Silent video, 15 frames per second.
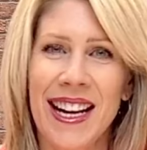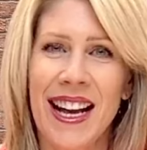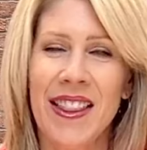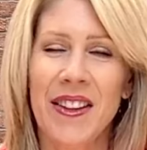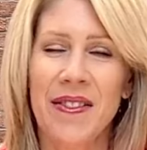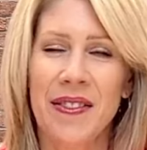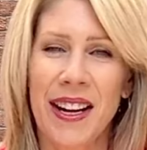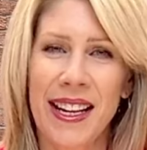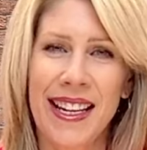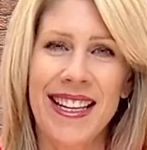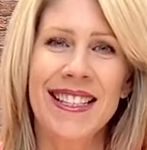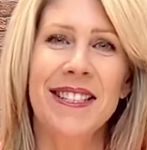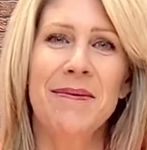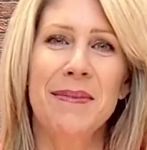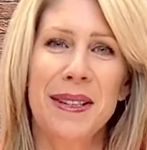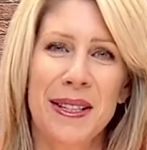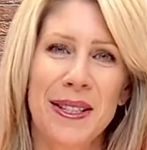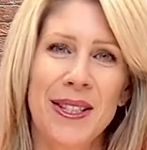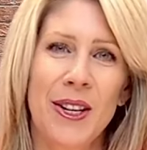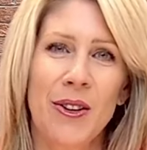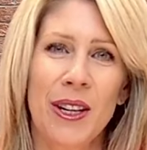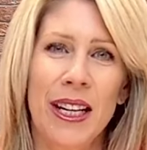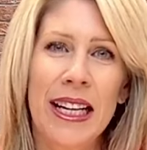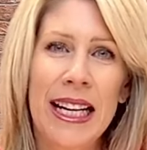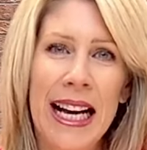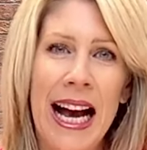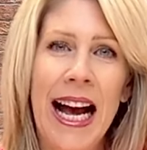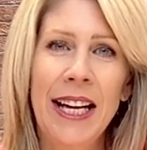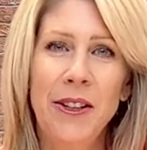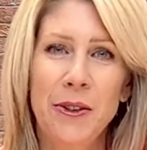on the Vikings at Minnesota
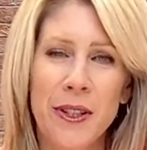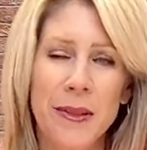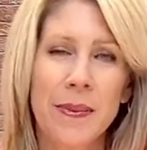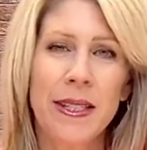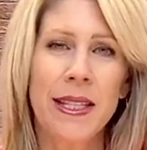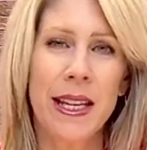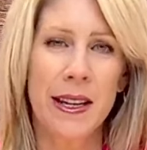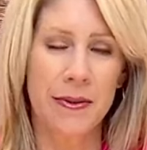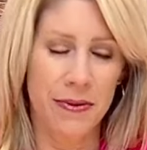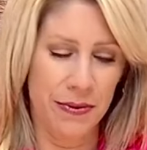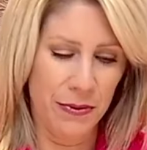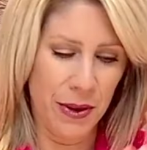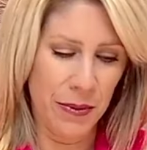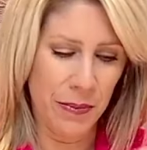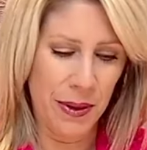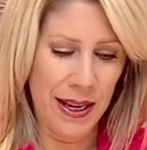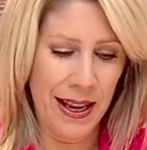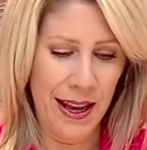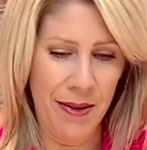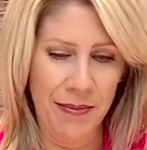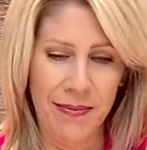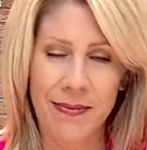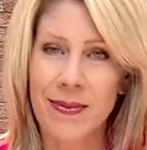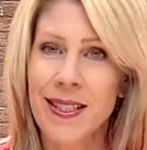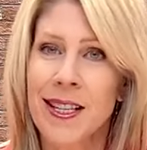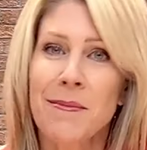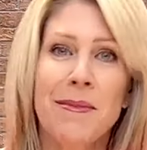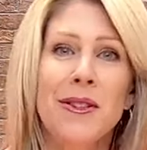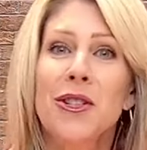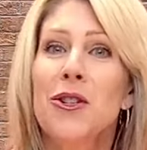on Christmas Eve, 1 p.m.
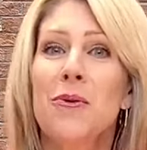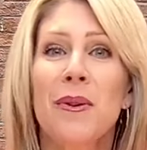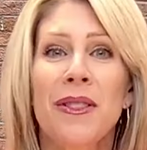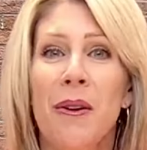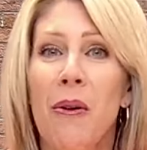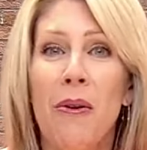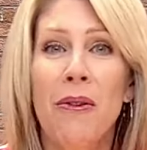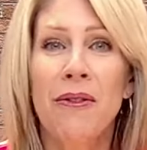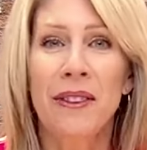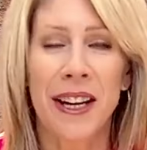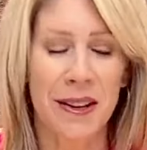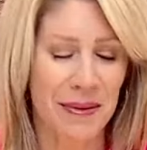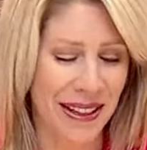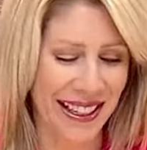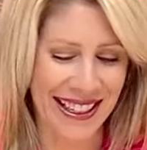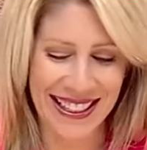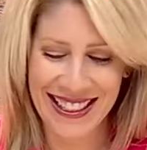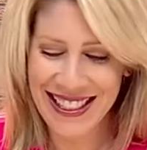Something to do with the whole family.